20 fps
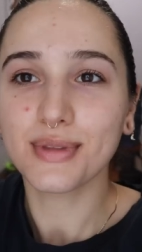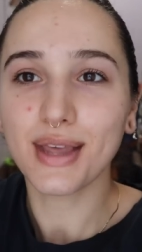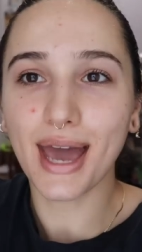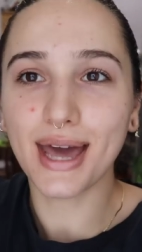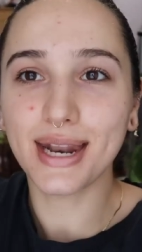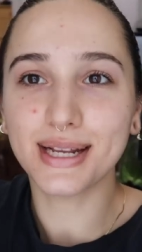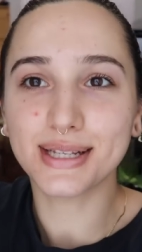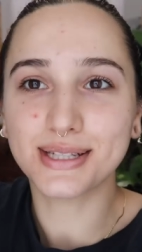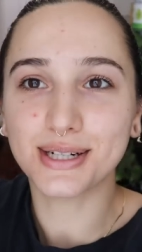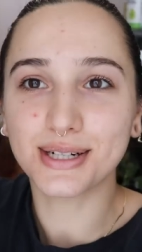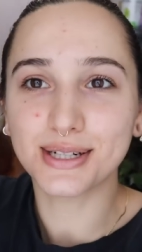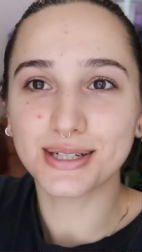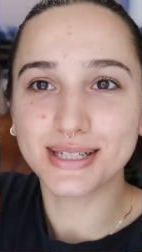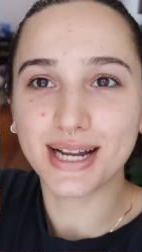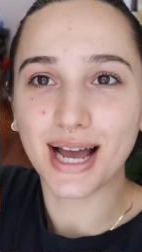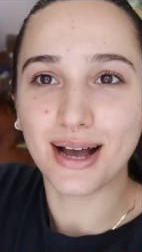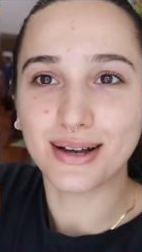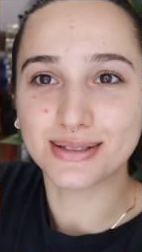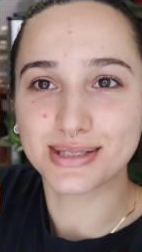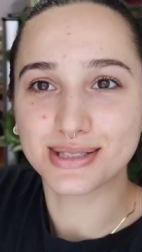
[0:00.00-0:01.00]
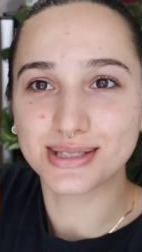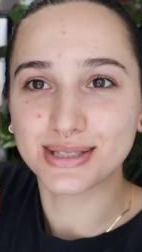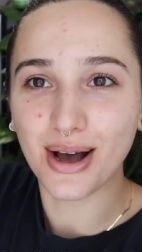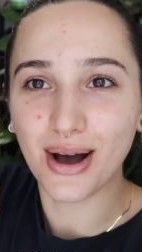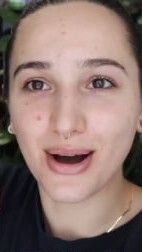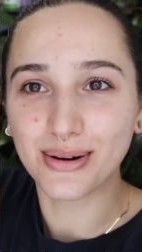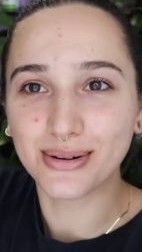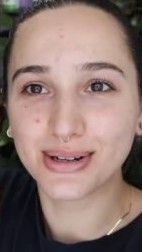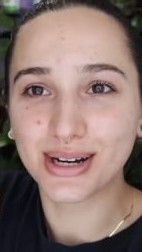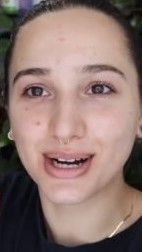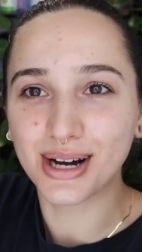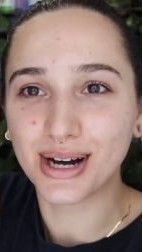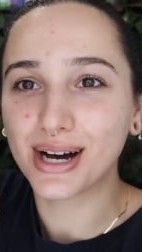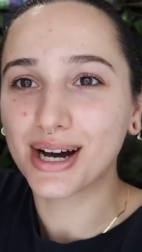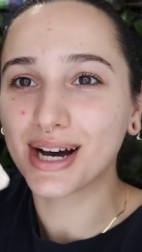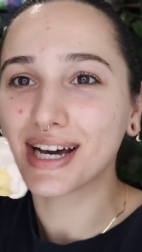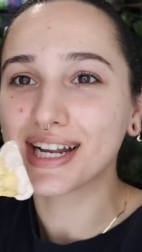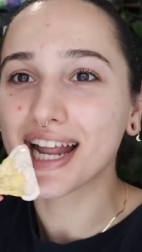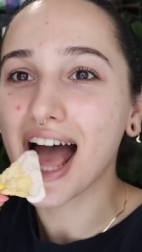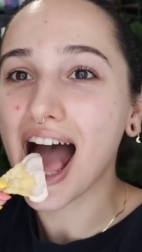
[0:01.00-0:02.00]
and it turned out so
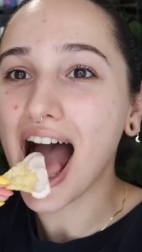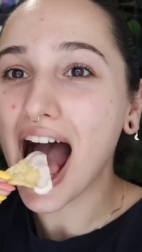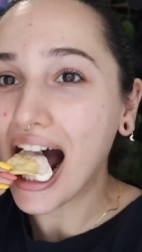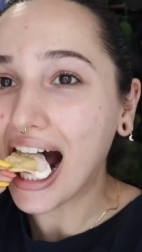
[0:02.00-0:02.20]
good.